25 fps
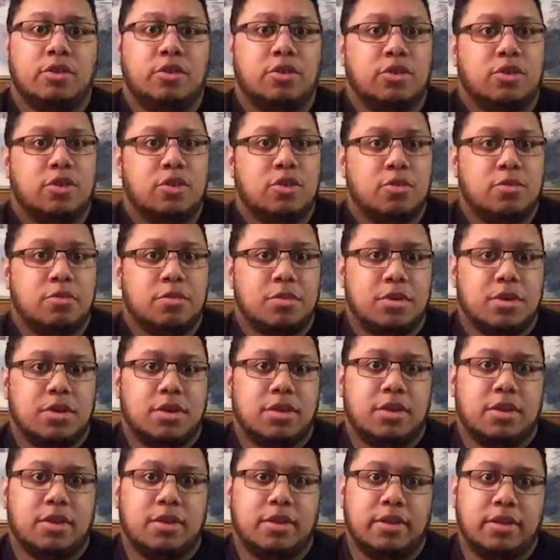YouTube.
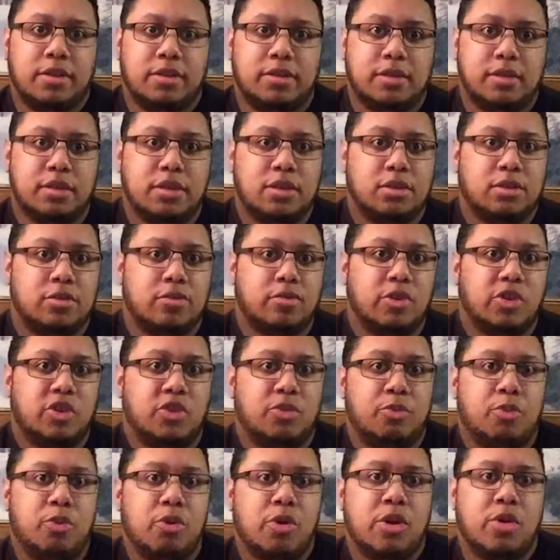This is
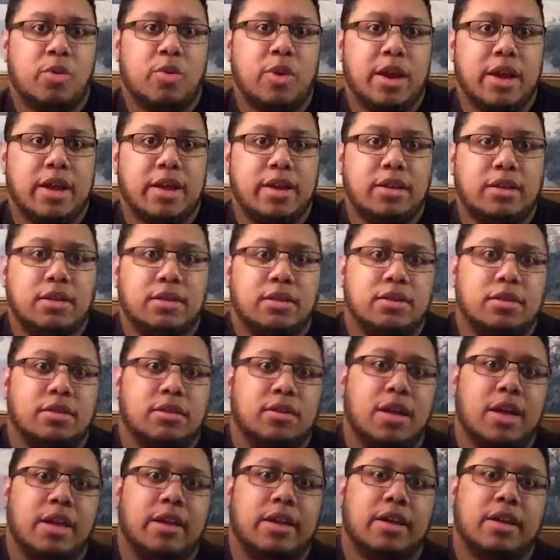Rich Boy Wayne,
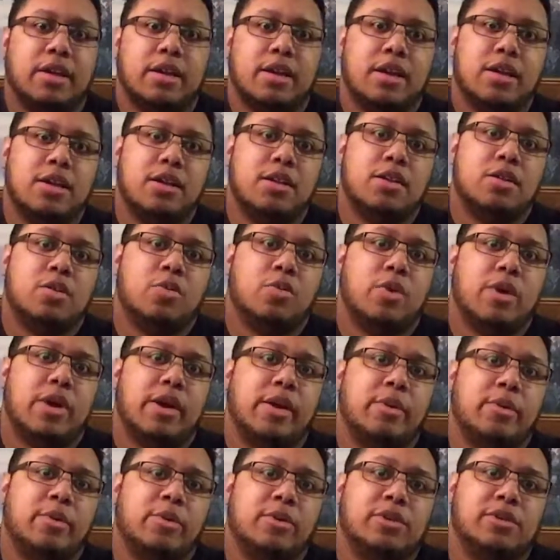aka
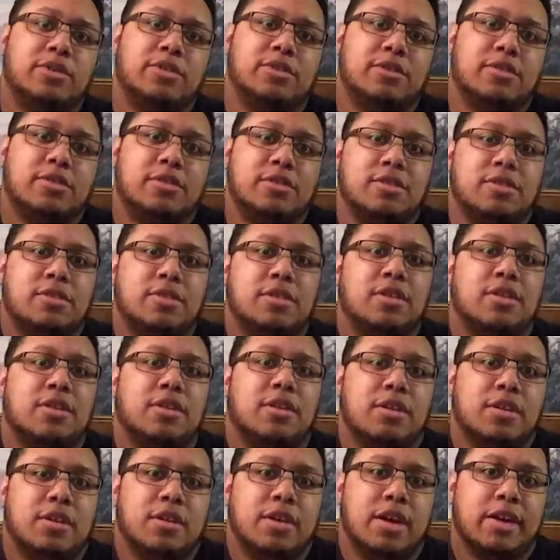Wayne Woodson,
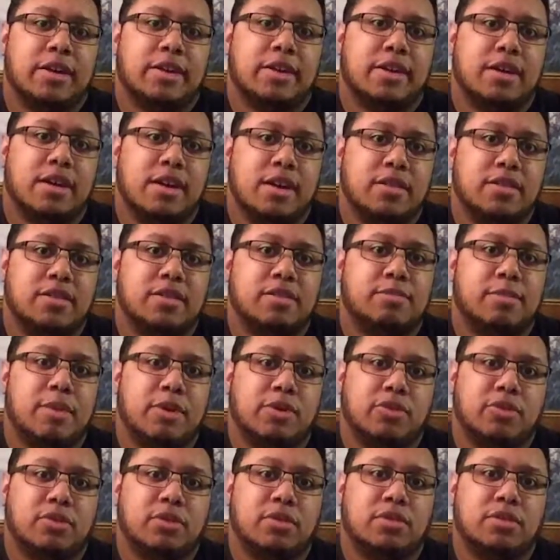aka the
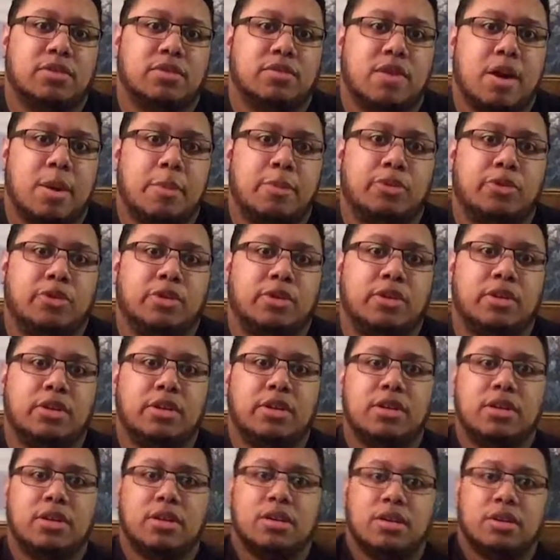Specialist of
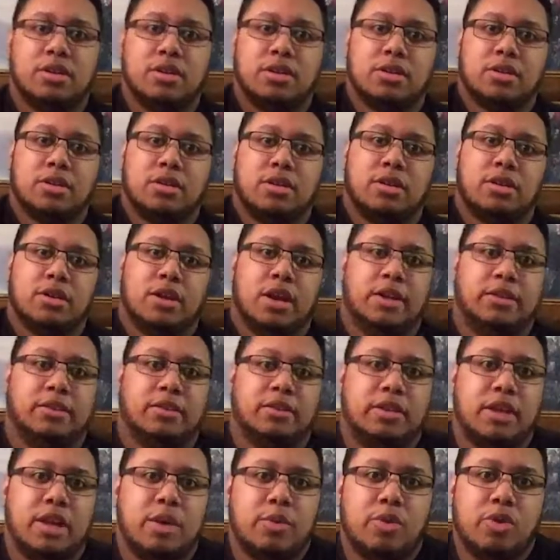Opportunity. And
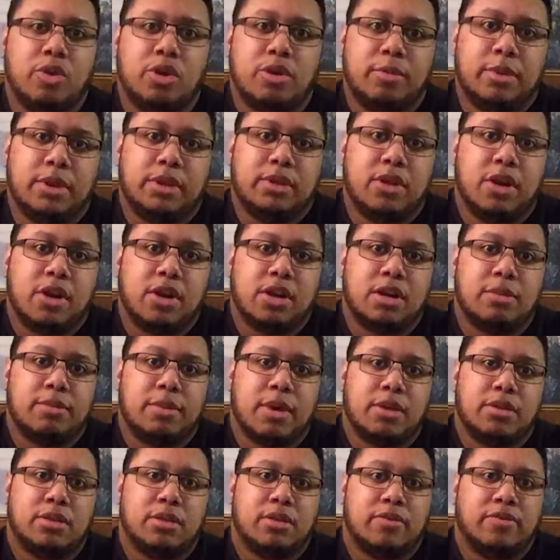today we're going to be talking
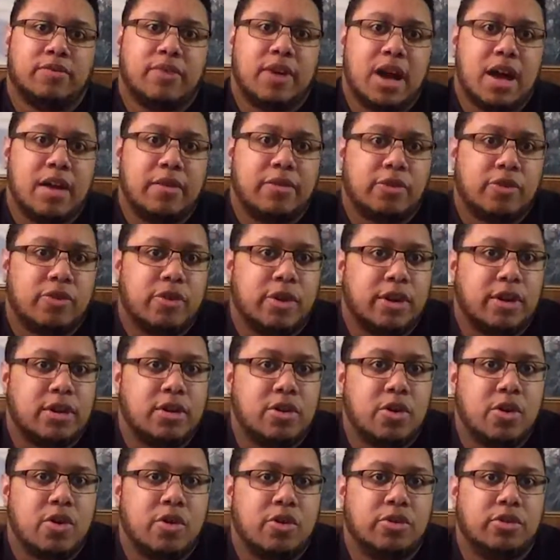about the 5 credit
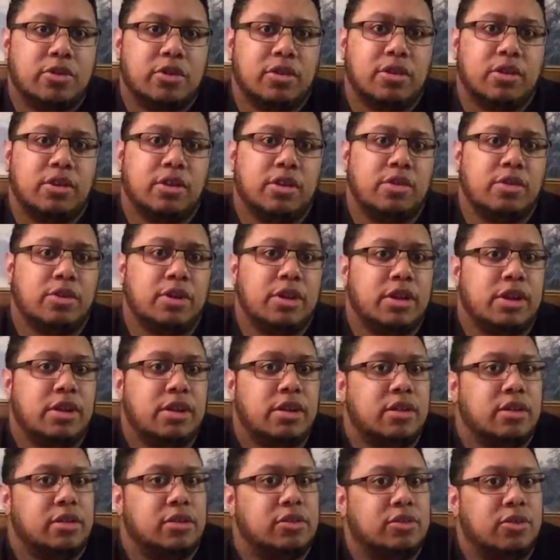cards you
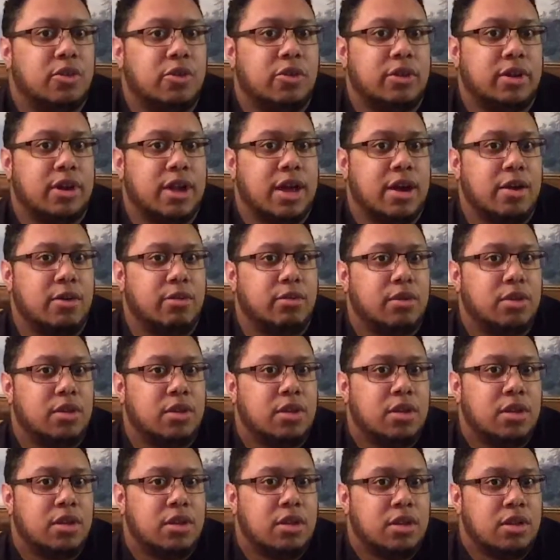need starting out
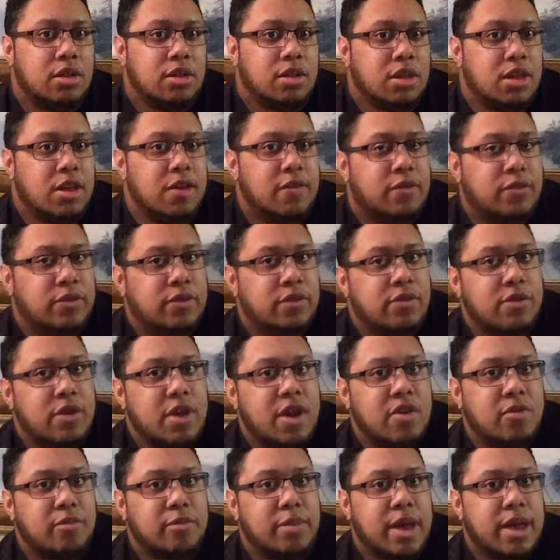if you
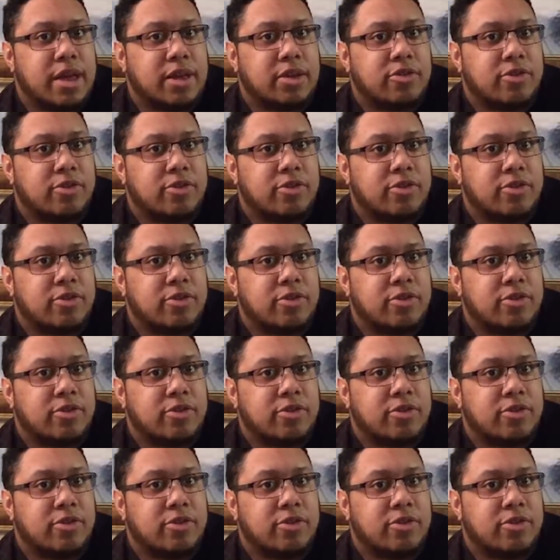have bad